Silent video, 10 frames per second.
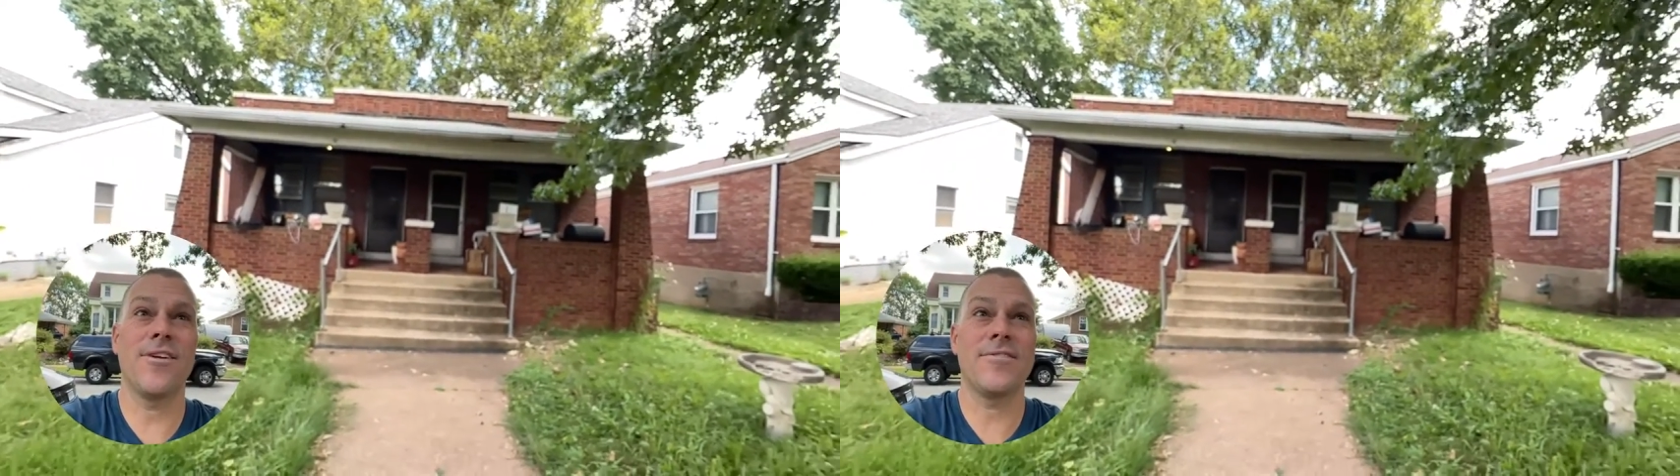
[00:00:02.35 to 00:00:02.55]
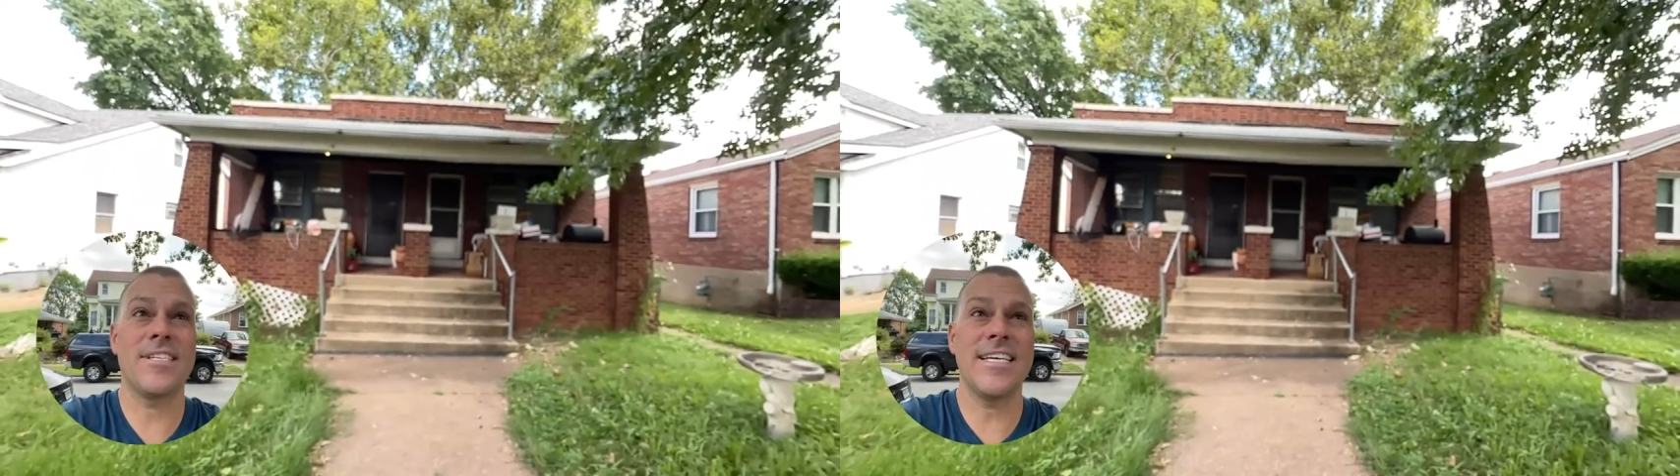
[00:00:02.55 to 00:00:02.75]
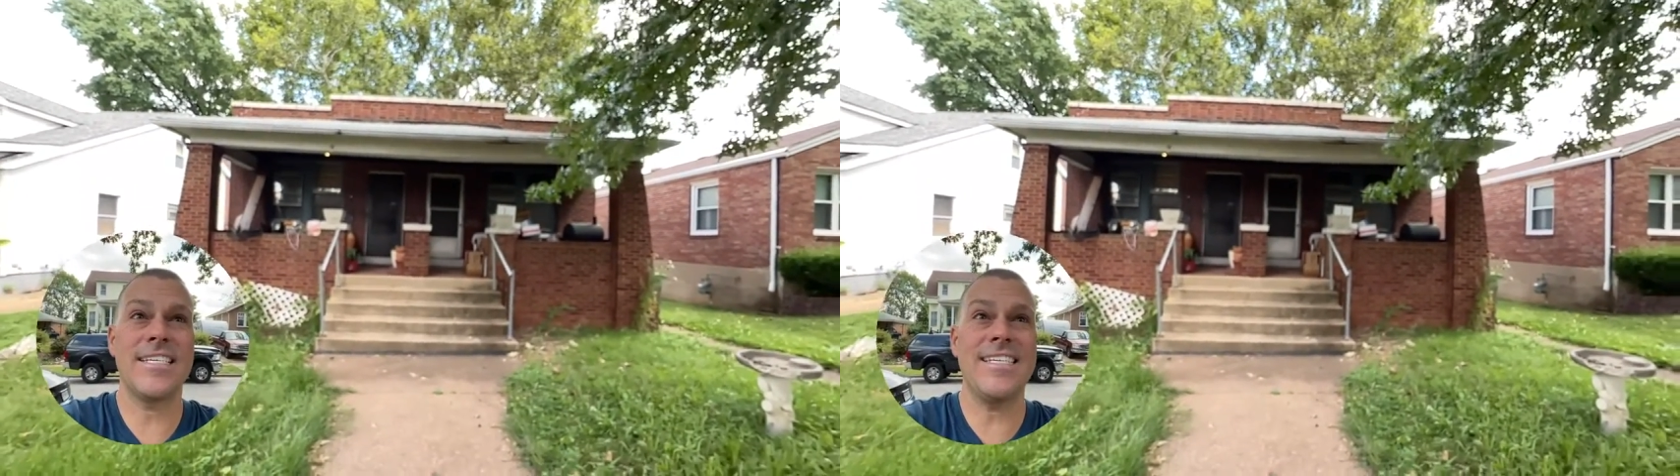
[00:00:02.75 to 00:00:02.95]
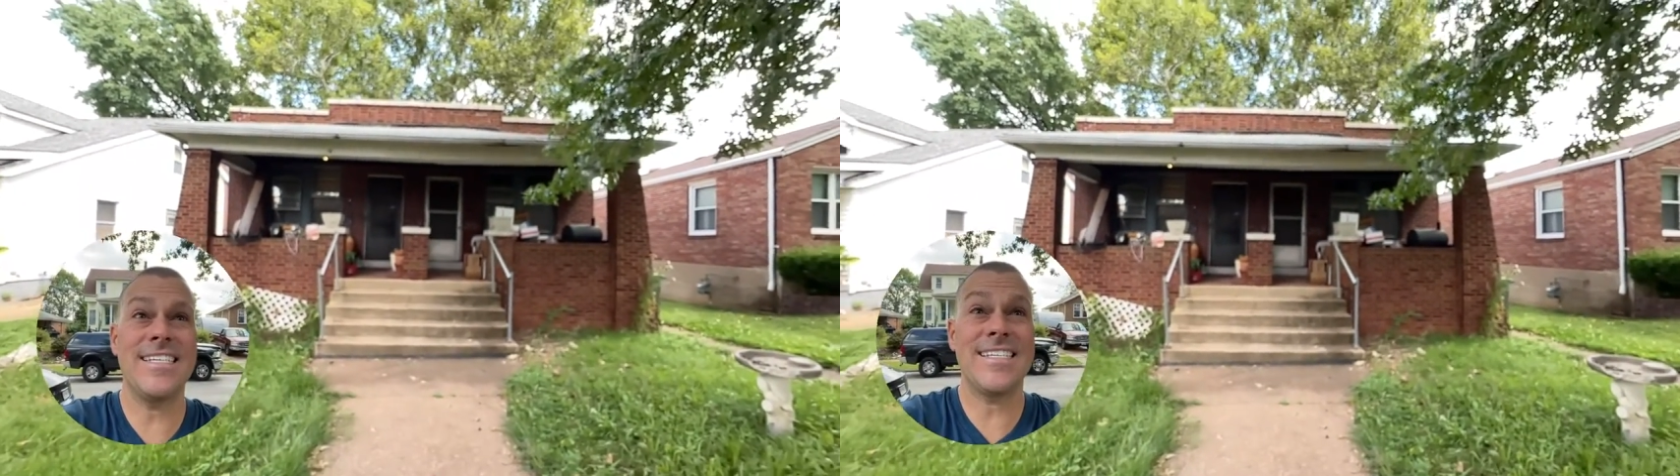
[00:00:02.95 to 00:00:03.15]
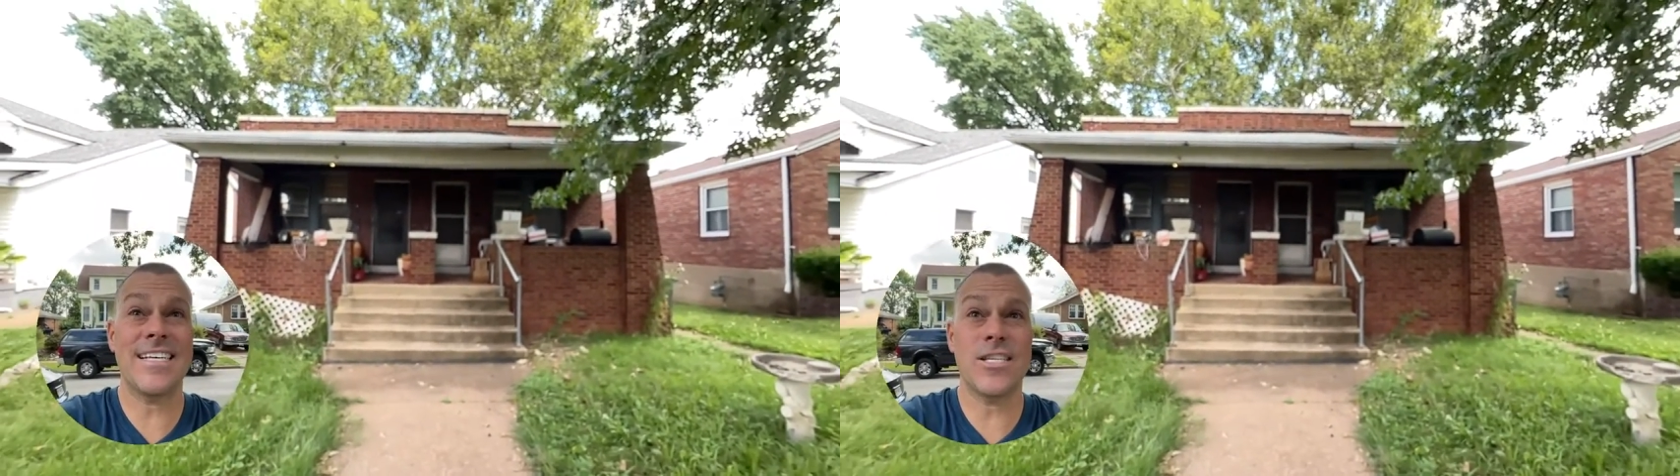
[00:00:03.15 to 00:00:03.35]
of
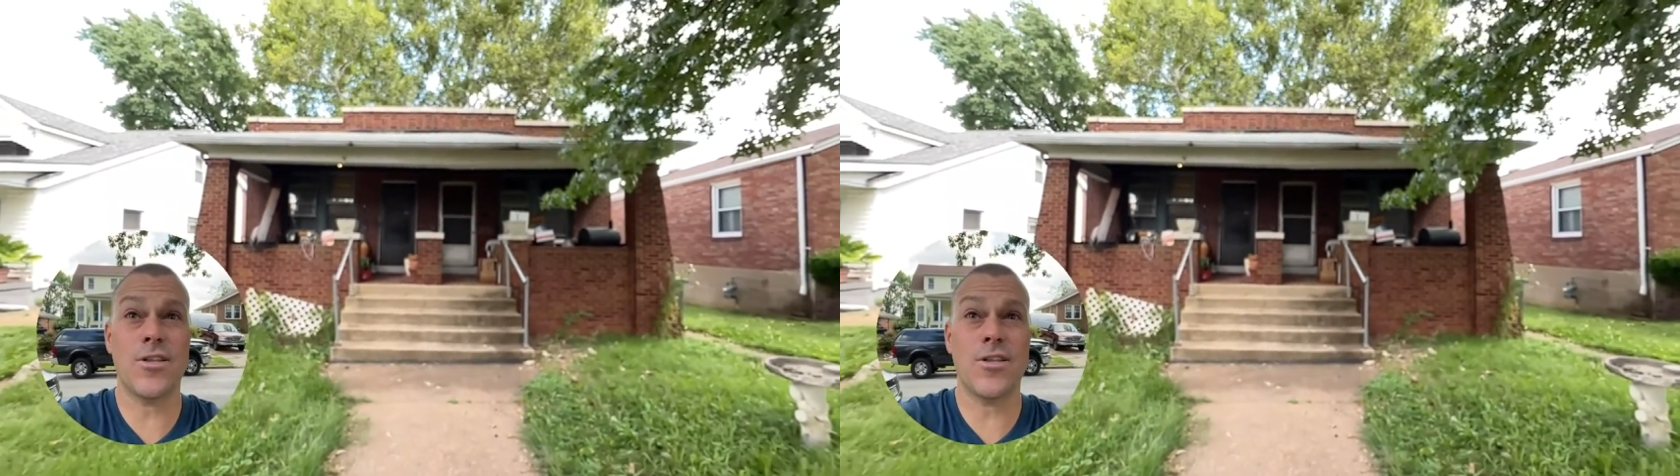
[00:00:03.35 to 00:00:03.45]
sixty-six